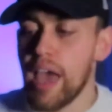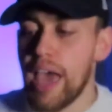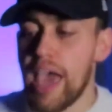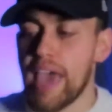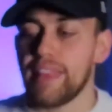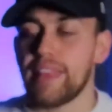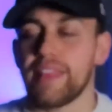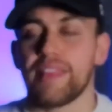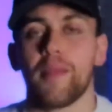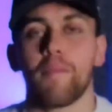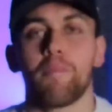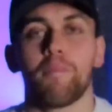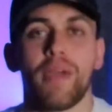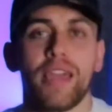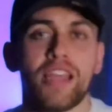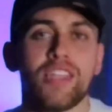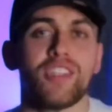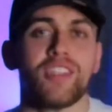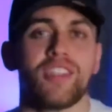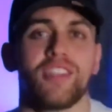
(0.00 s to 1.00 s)
And then the
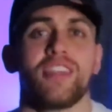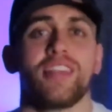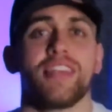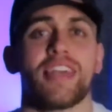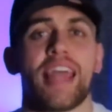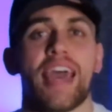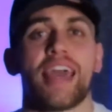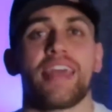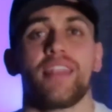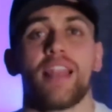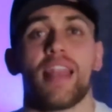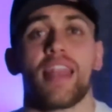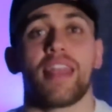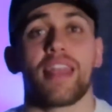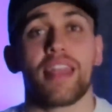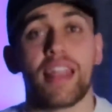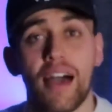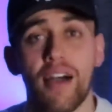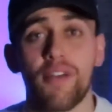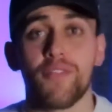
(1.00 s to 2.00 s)
major thing that I
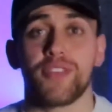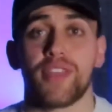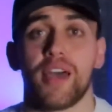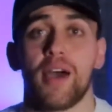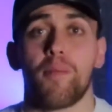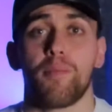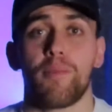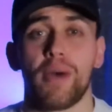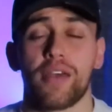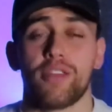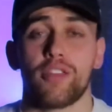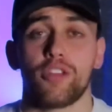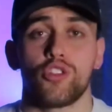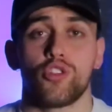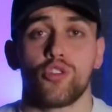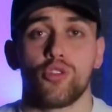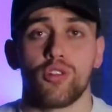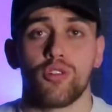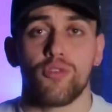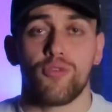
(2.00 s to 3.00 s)
loved about the
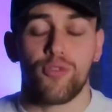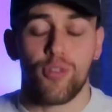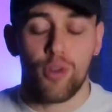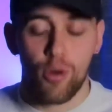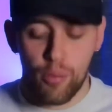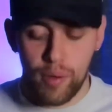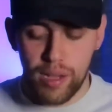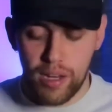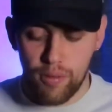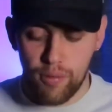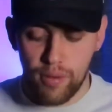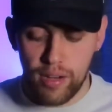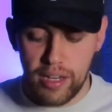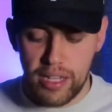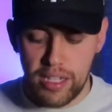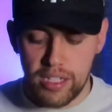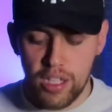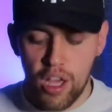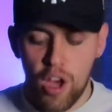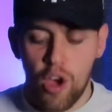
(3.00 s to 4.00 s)
Jordan 4 when it
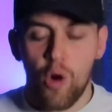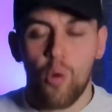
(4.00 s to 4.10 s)
released